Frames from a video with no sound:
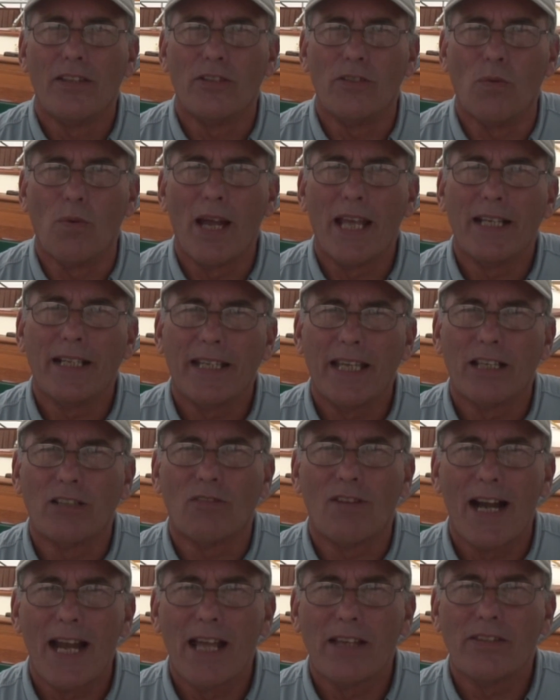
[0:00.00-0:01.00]
The way to get
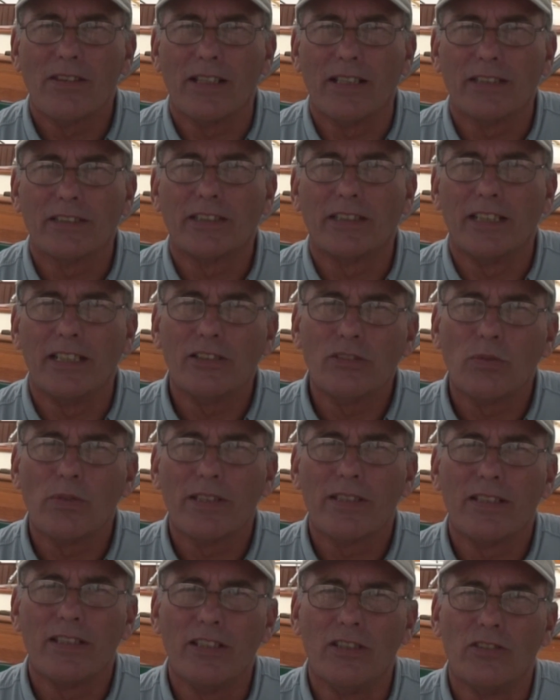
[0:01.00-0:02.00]
around this is
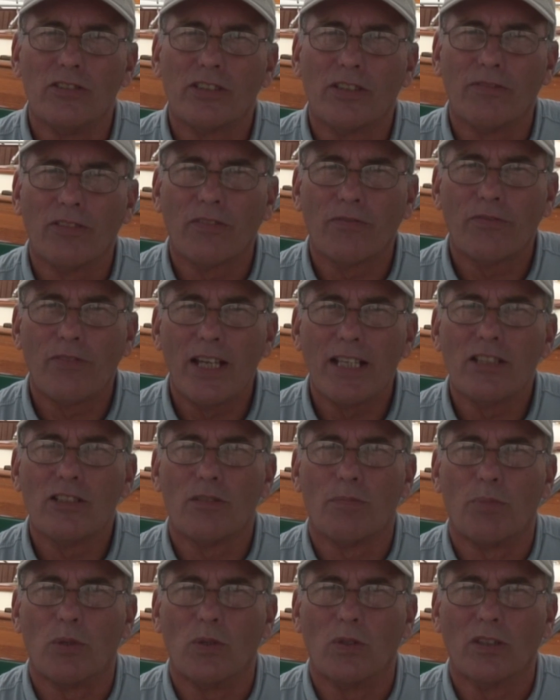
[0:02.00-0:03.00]
with the use of a
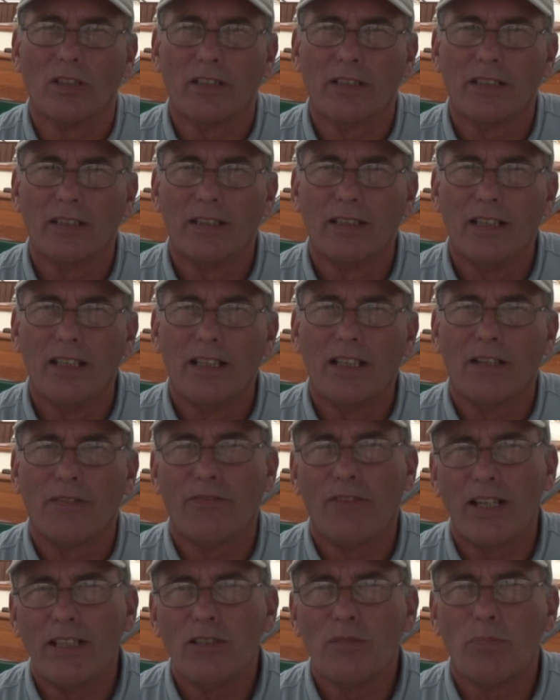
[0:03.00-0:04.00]
fender board. A
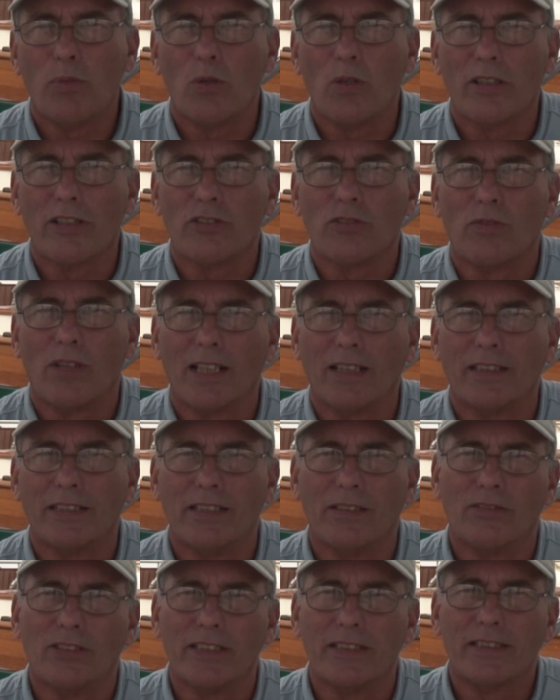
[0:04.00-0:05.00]
fender board is
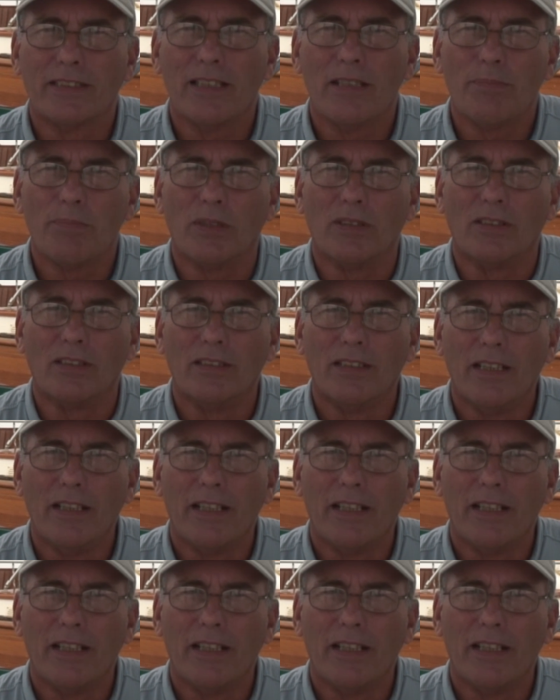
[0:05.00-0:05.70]
relatively simple.